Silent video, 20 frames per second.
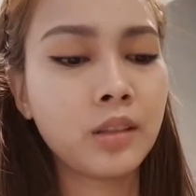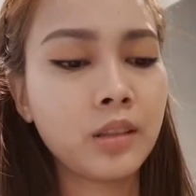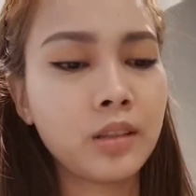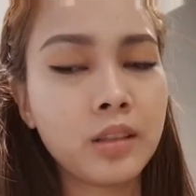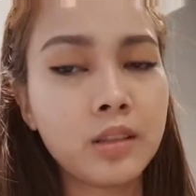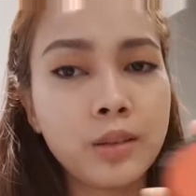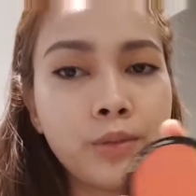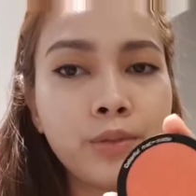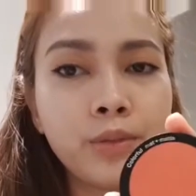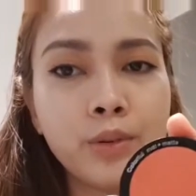
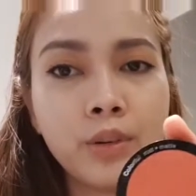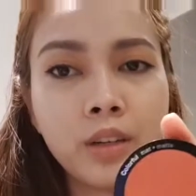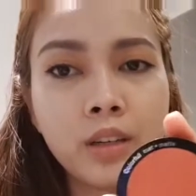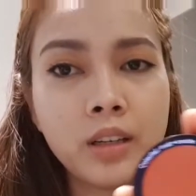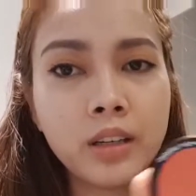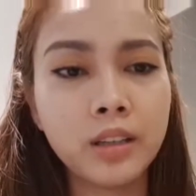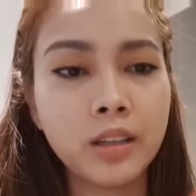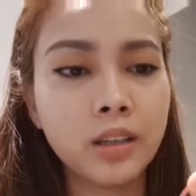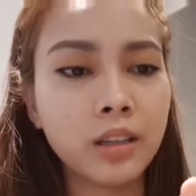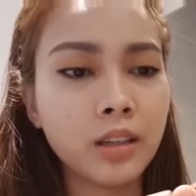sa
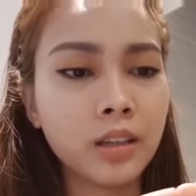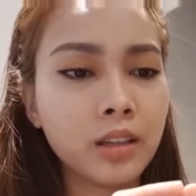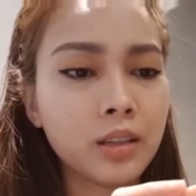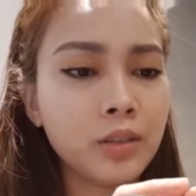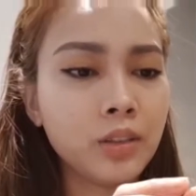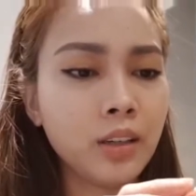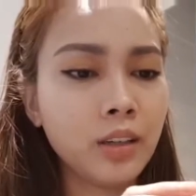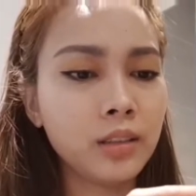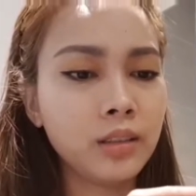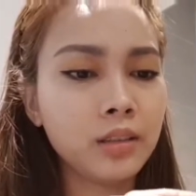Sephora na
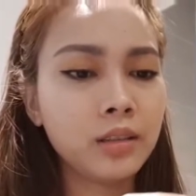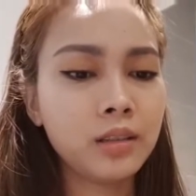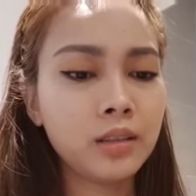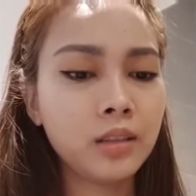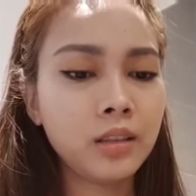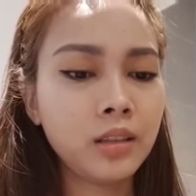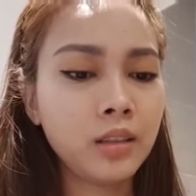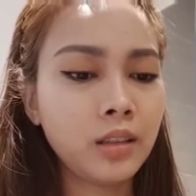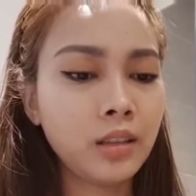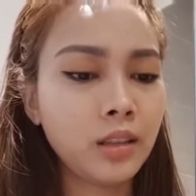kuan
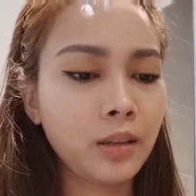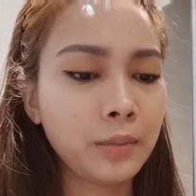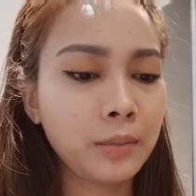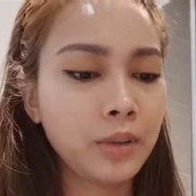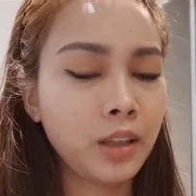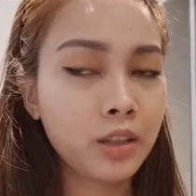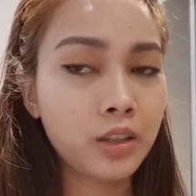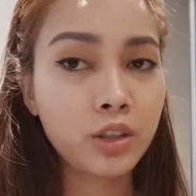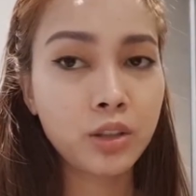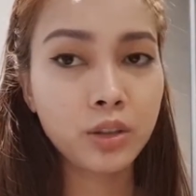na
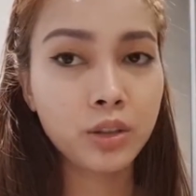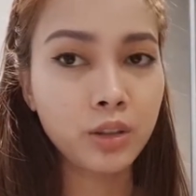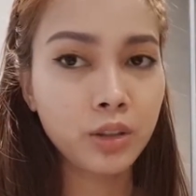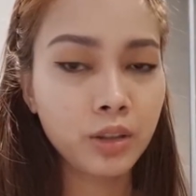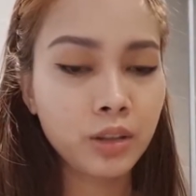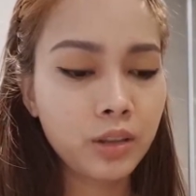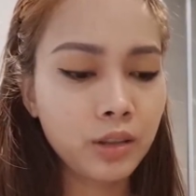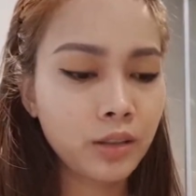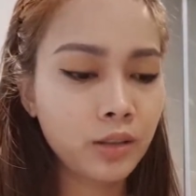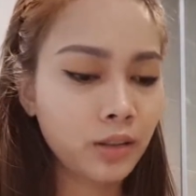blush
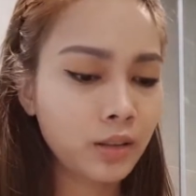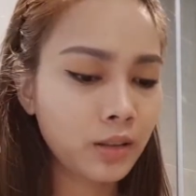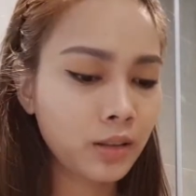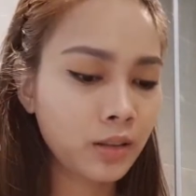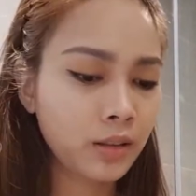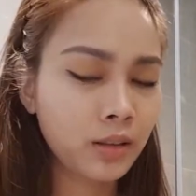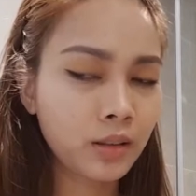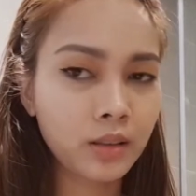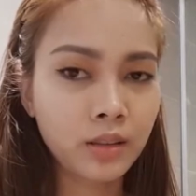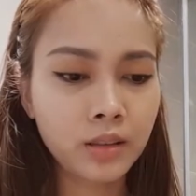on.
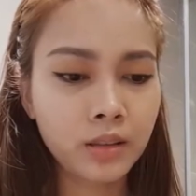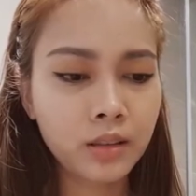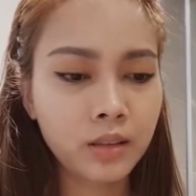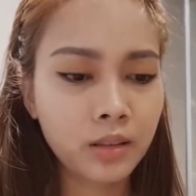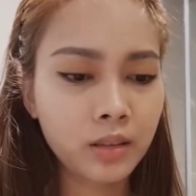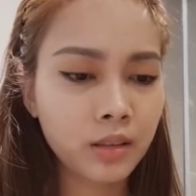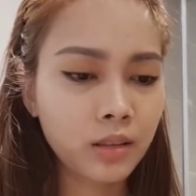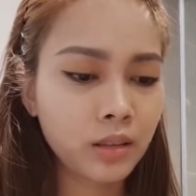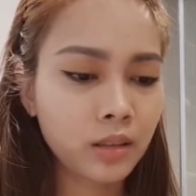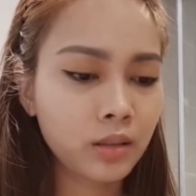
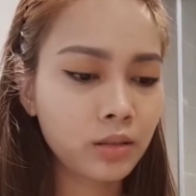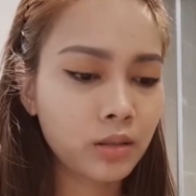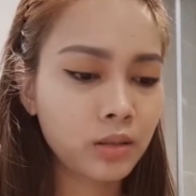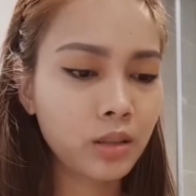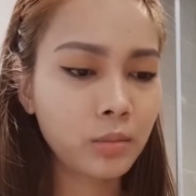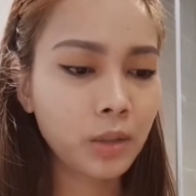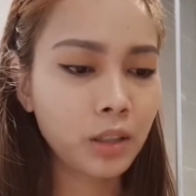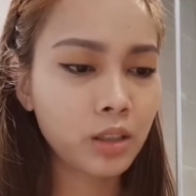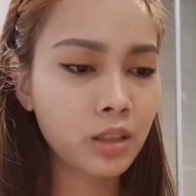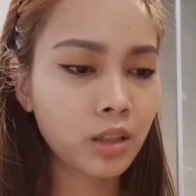
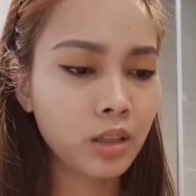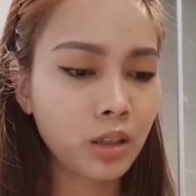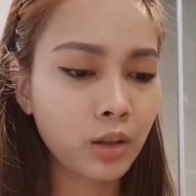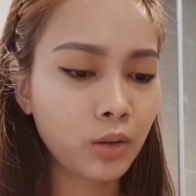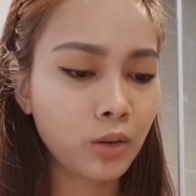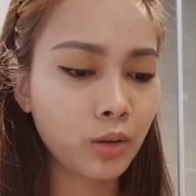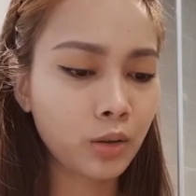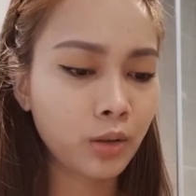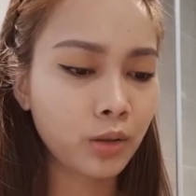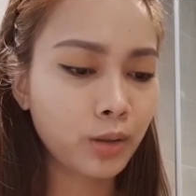Sama niya siya na
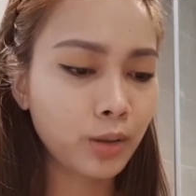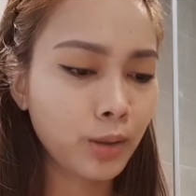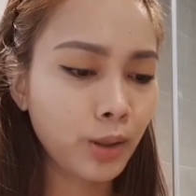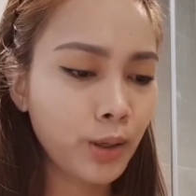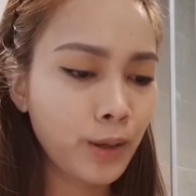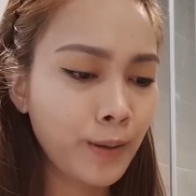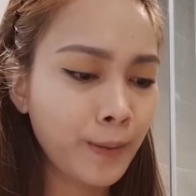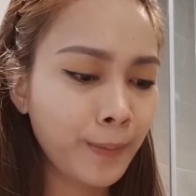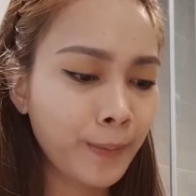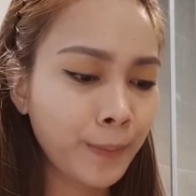
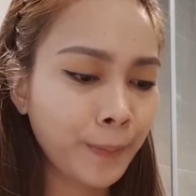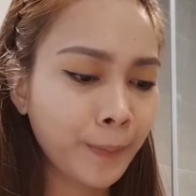color.